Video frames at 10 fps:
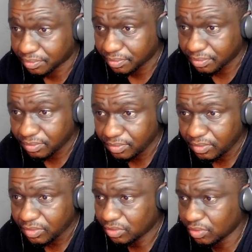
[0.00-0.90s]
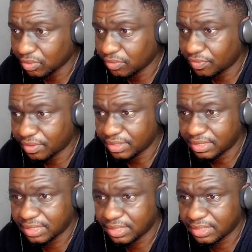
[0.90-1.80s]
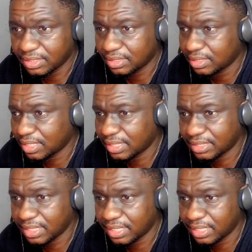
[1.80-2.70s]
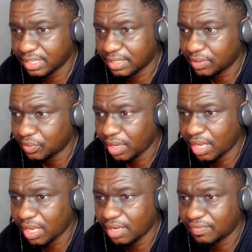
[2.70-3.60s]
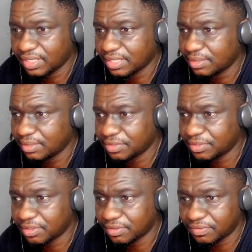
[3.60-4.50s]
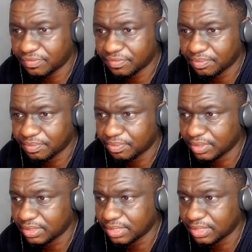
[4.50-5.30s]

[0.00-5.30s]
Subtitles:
So for instance, let's say I have an image of President